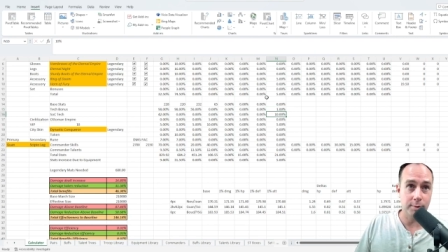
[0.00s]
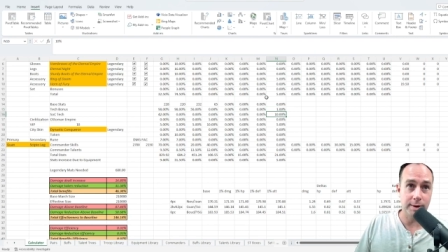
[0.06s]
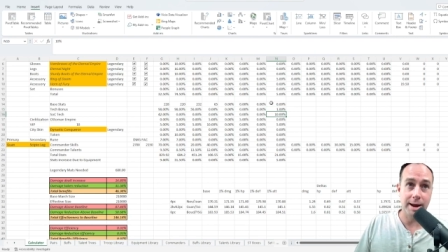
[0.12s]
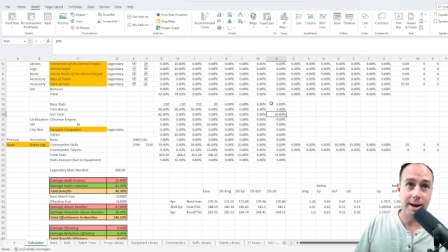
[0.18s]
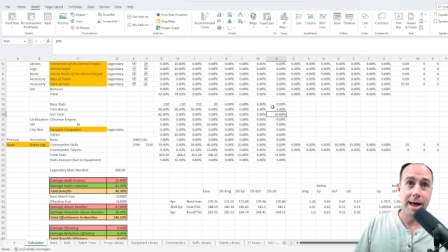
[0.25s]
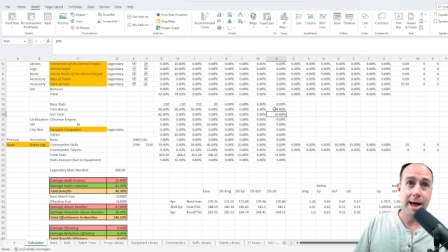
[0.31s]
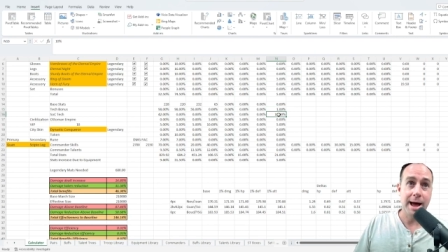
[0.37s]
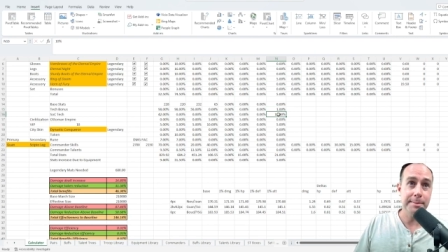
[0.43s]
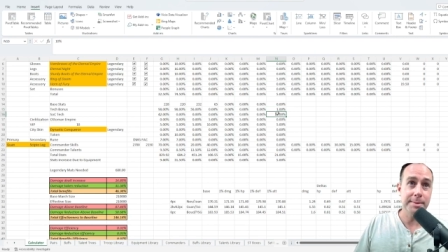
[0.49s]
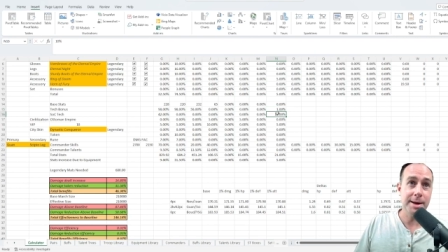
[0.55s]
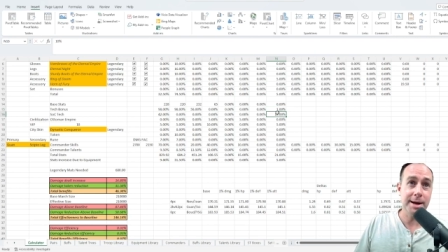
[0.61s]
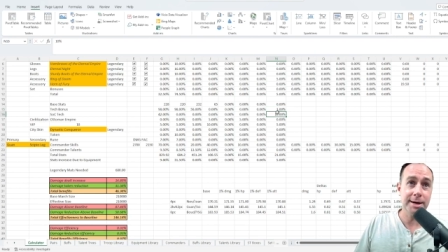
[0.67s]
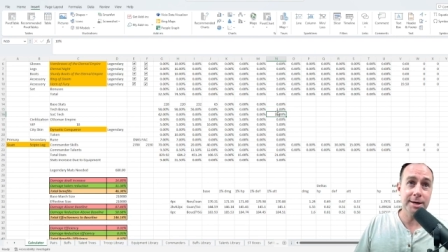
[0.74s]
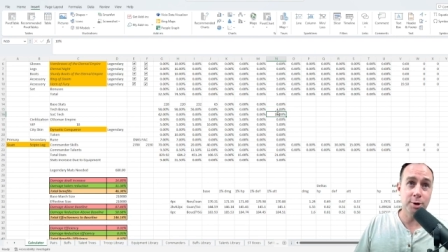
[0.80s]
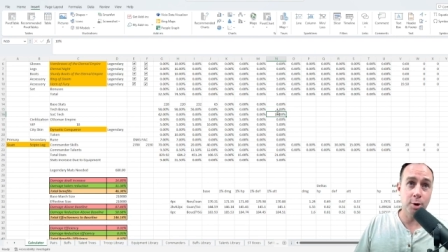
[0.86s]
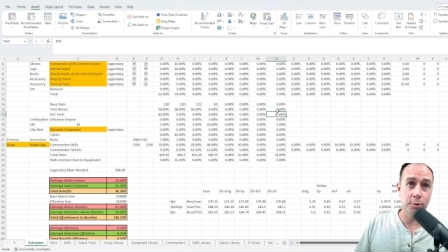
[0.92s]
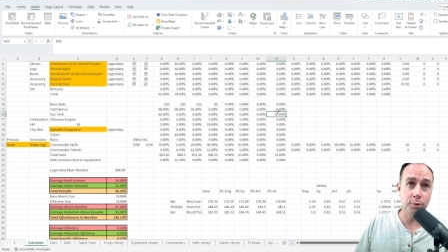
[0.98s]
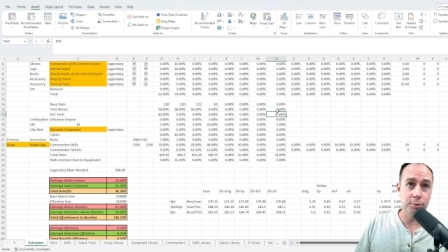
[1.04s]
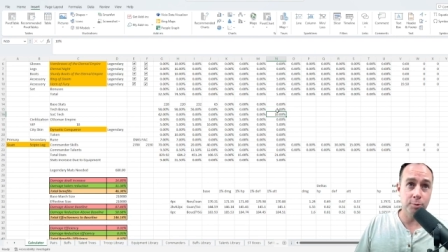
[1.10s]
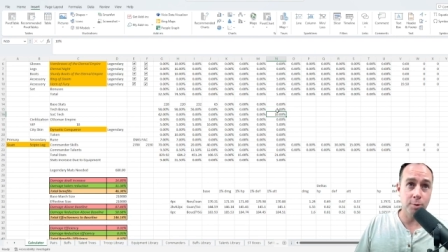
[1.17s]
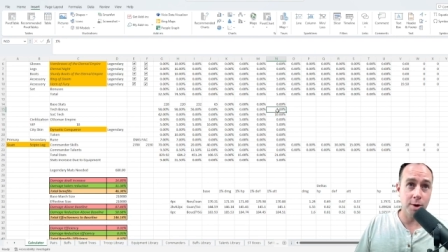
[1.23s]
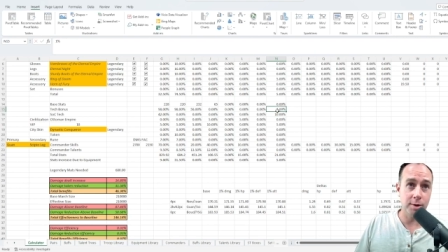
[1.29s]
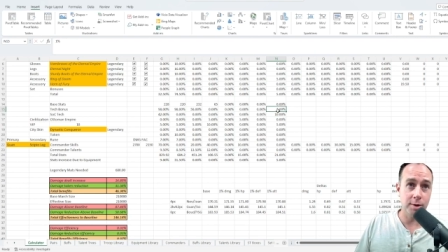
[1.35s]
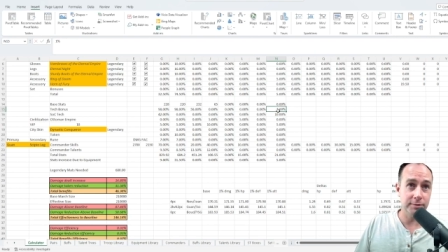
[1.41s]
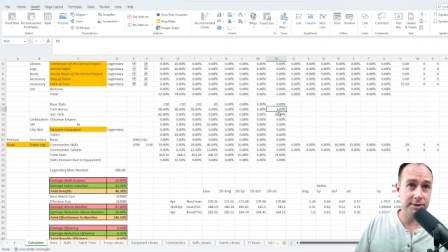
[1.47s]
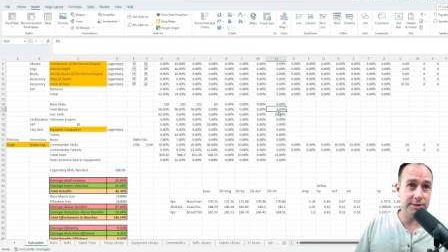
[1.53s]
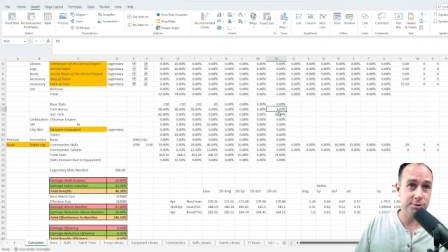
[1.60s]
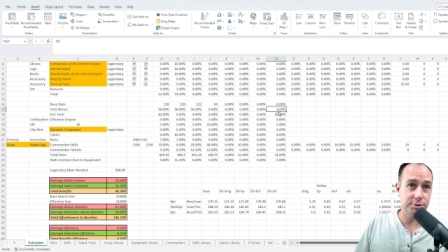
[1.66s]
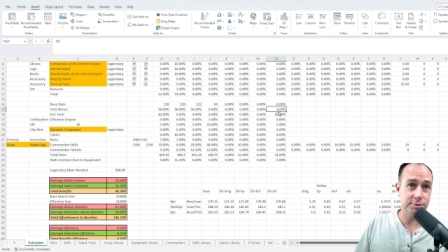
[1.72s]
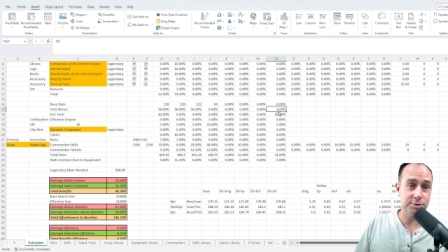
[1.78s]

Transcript: Okay, I'm not going to go through all of these.